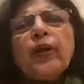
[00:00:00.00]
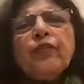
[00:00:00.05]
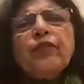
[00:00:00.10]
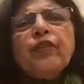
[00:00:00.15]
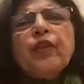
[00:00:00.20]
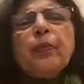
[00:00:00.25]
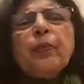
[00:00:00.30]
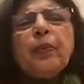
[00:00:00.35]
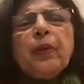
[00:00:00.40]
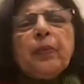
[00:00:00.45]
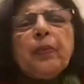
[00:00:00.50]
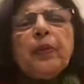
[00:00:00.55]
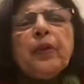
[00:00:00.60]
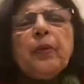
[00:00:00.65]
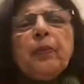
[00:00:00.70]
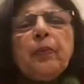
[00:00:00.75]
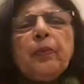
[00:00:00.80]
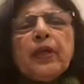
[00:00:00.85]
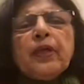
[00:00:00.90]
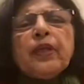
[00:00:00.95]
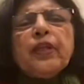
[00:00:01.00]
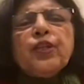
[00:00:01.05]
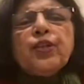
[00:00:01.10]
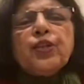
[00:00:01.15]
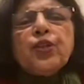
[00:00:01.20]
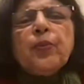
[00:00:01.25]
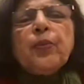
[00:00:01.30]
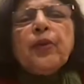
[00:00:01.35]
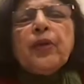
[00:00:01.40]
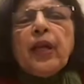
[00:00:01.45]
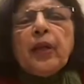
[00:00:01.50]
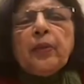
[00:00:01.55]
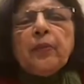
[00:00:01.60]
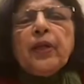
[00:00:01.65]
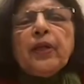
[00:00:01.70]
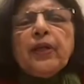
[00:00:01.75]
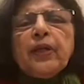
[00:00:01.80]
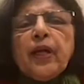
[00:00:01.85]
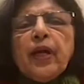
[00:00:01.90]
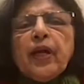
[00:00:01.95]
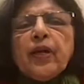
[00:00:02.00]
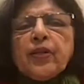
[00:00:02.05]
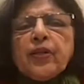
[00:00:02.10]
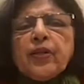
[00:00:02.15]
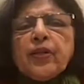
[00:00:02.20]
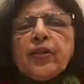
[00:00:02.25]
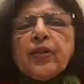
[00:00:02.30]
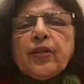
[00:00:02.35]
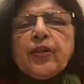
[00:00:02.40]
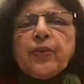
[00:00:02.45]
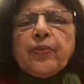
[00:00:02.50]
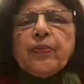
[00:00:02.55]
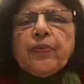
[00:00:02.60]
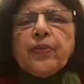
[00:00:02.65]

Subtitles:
the people, but it should be run by the artist.